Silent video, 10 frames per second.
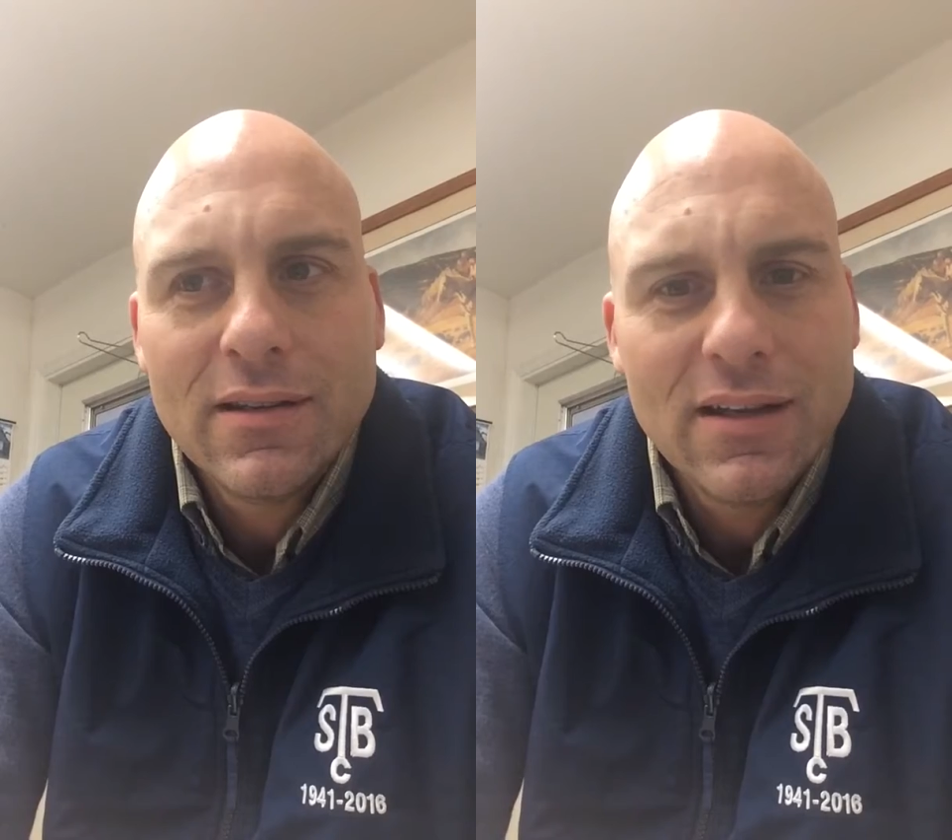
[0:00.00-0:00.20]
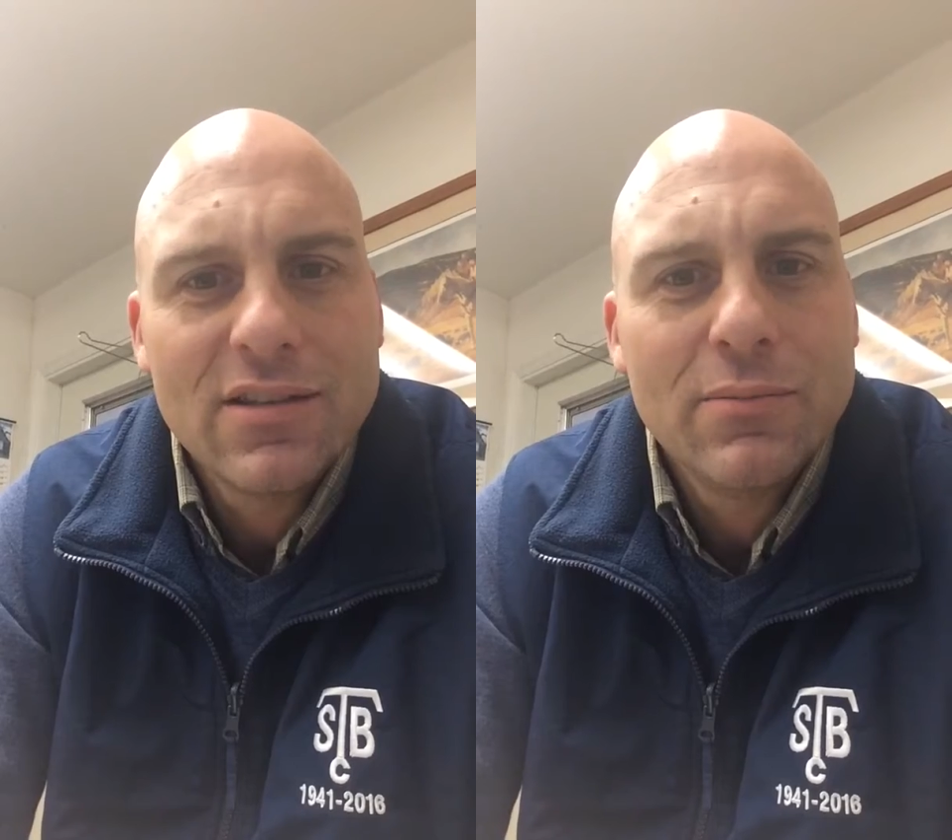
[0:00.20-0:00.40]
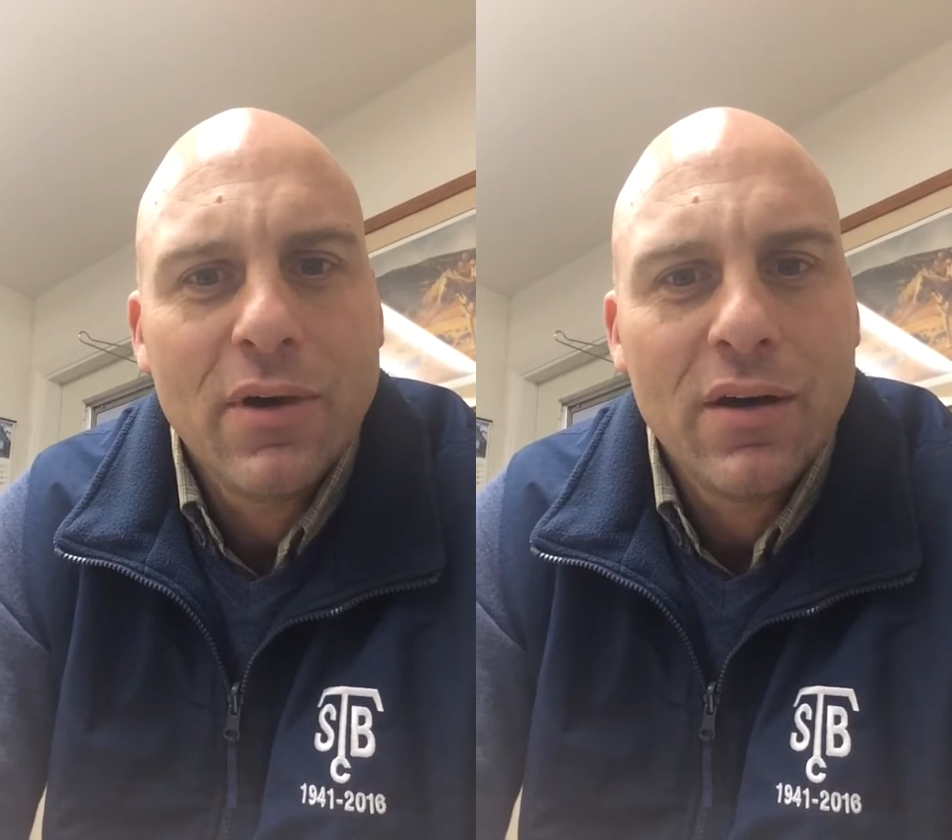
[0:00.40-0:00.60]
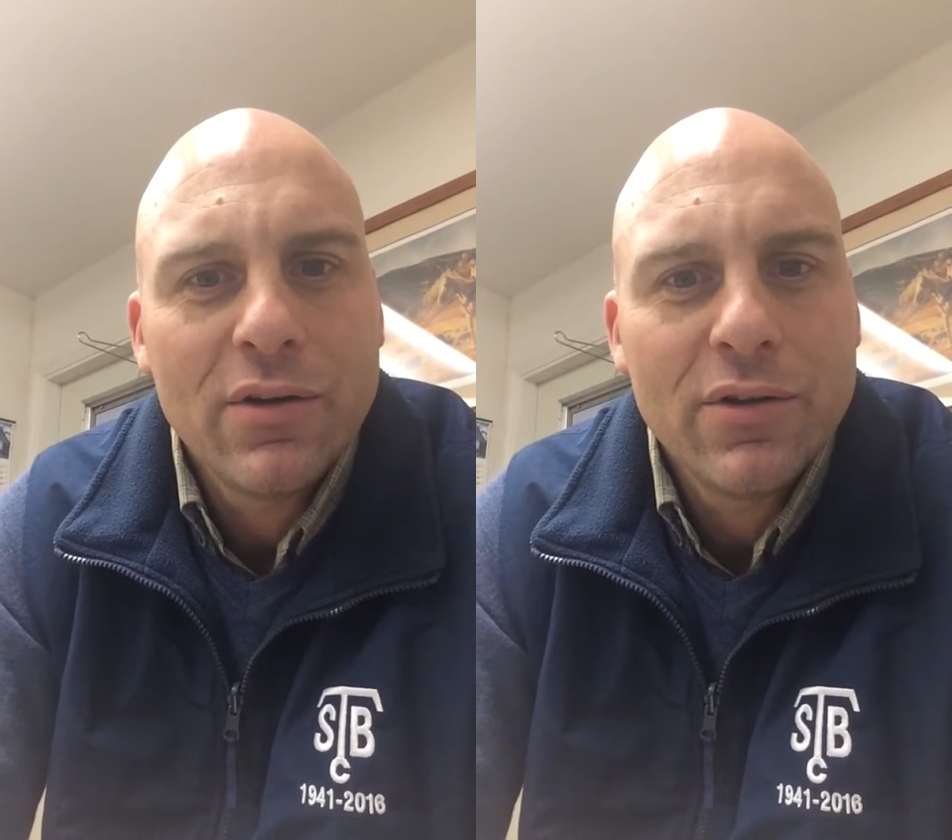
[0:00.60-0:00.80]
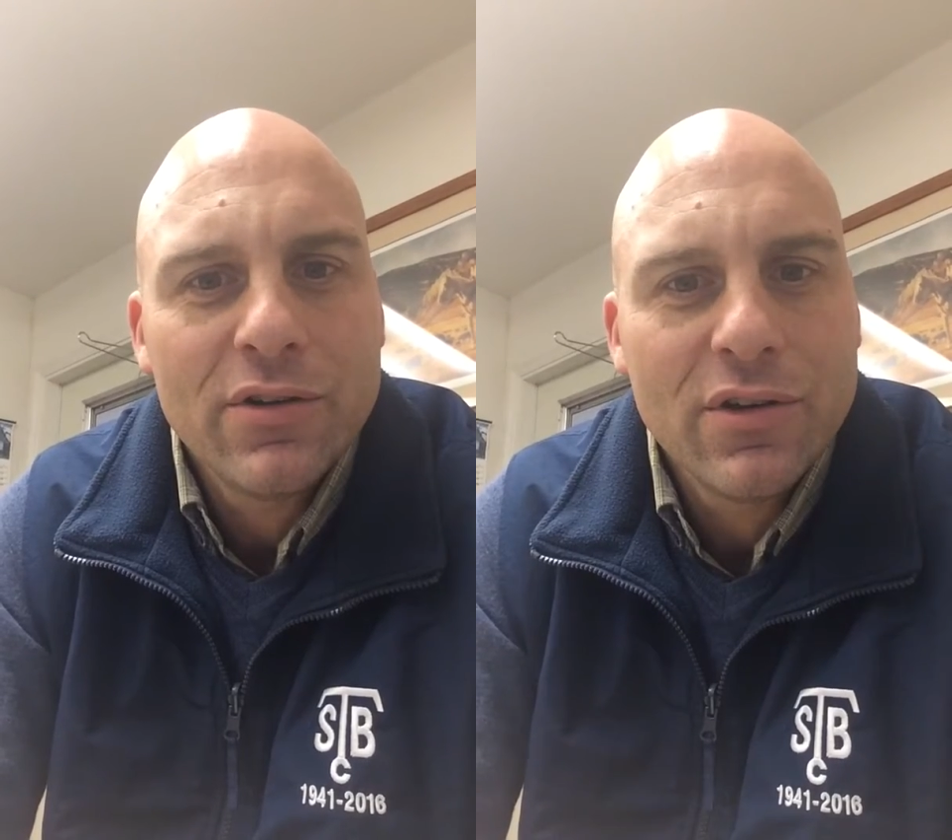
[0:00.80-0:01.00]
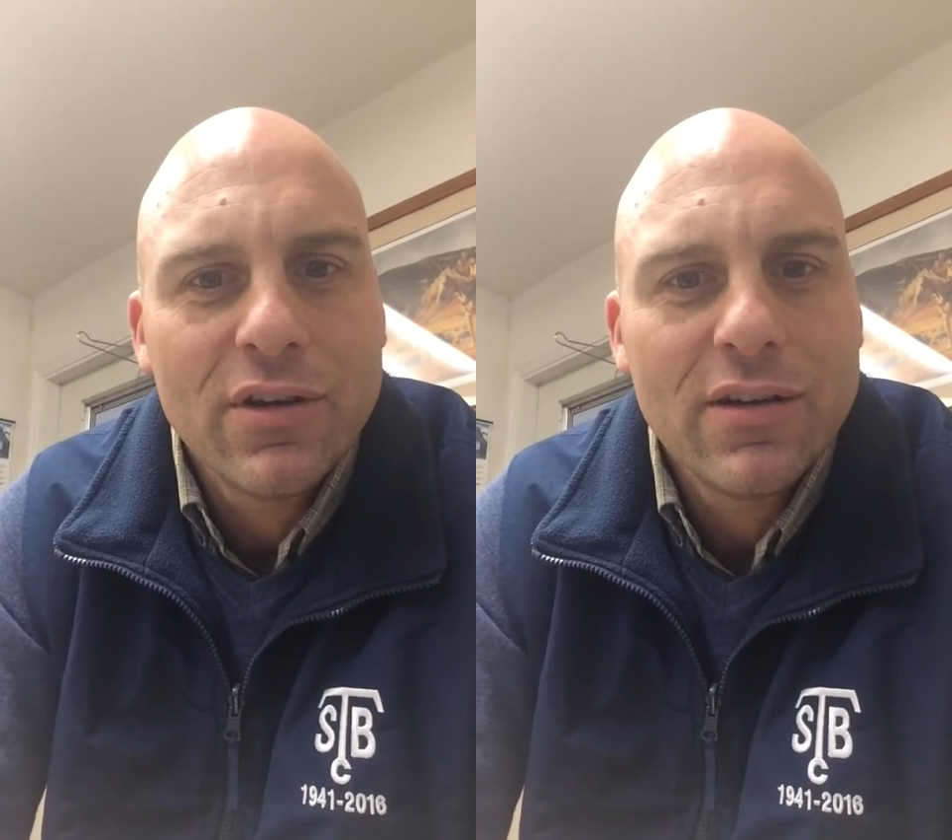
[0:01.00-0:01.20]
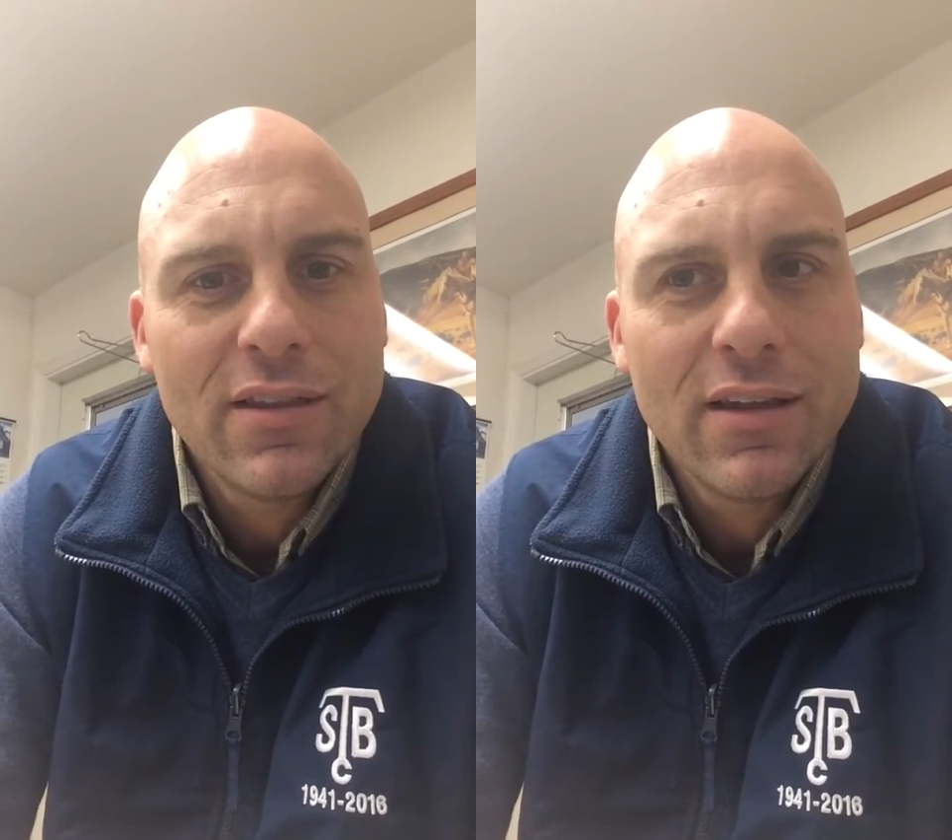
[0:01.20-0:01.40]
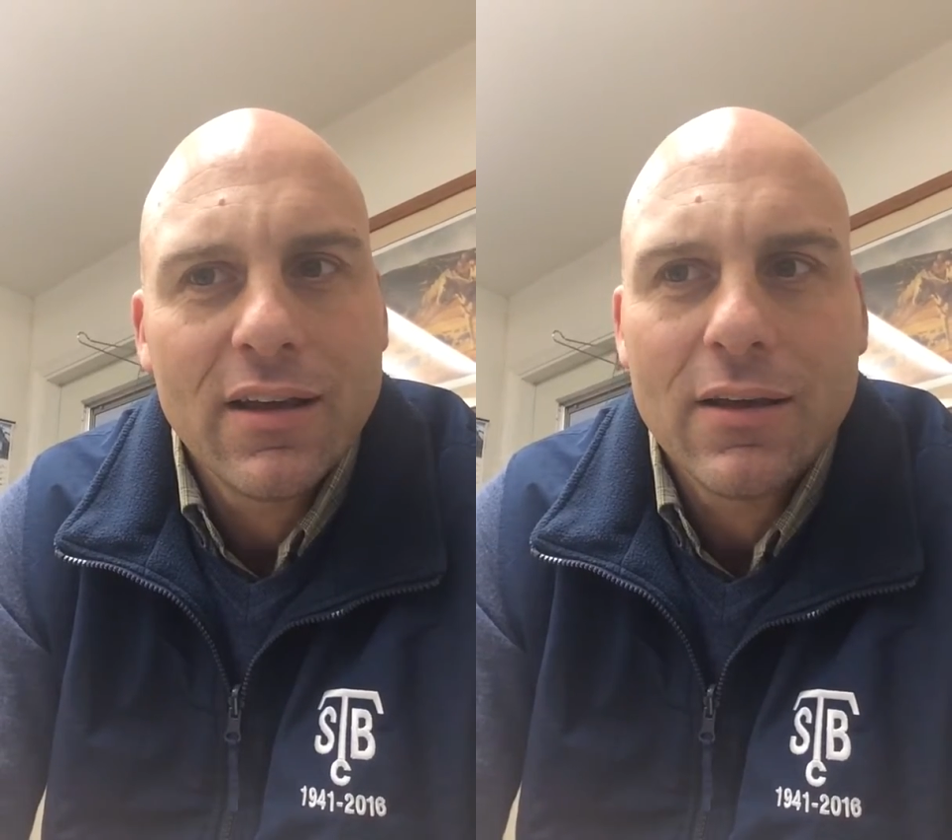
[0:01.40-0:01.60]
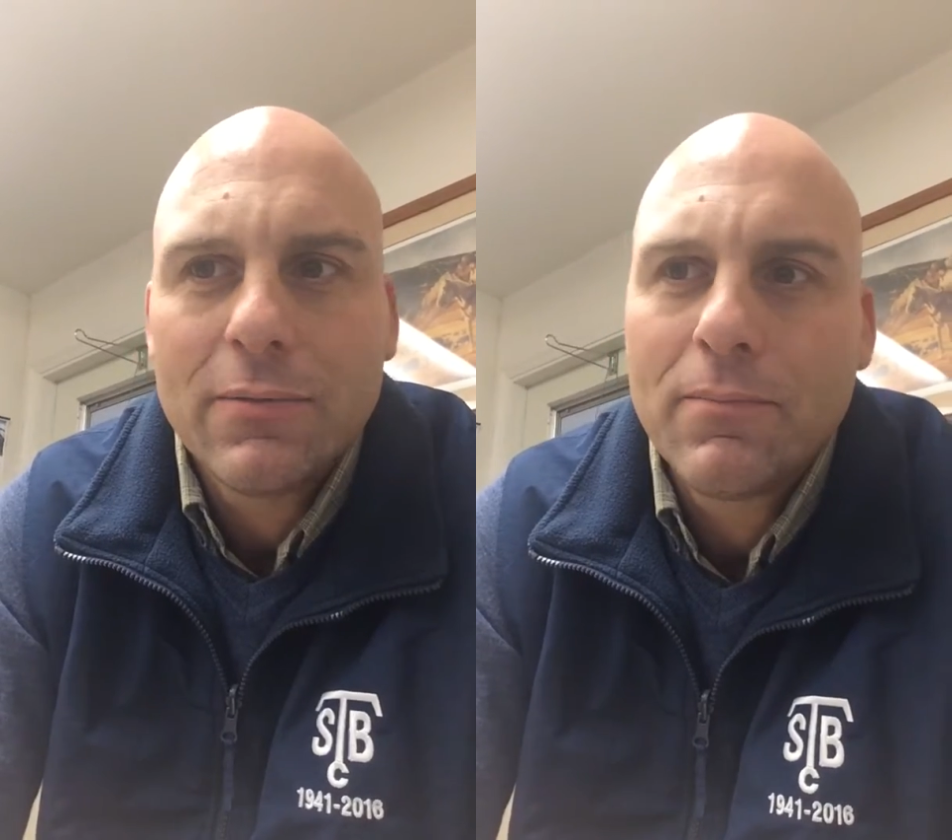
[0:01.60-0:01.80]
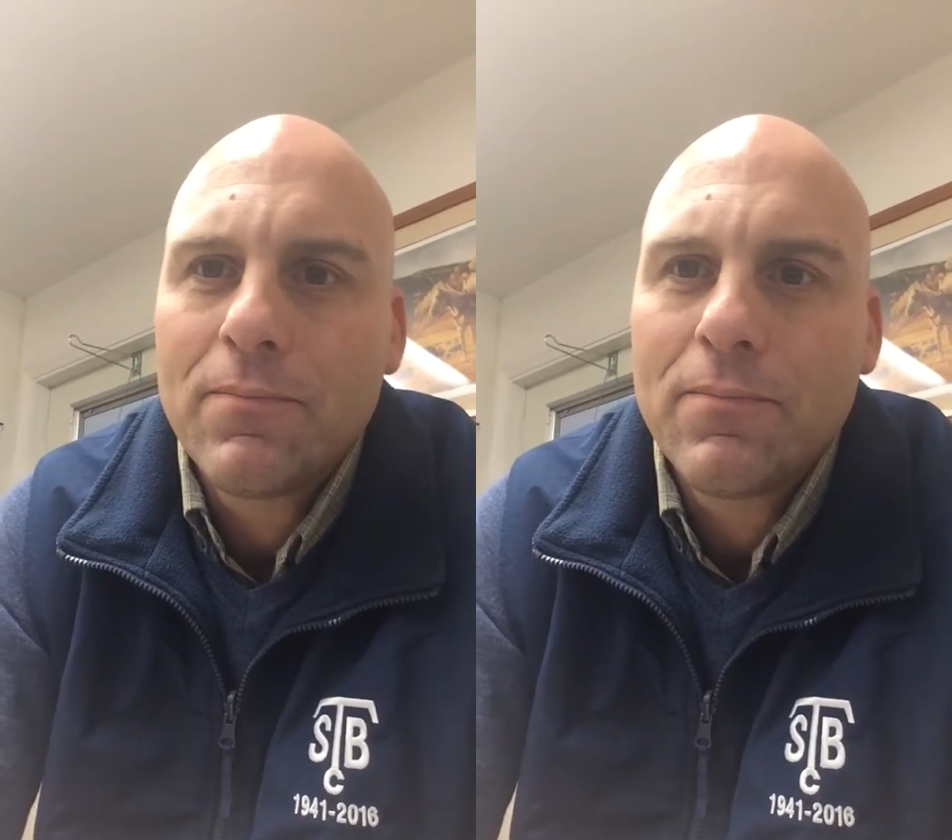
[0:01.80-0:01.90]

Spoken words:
That's the motto you're taught to think.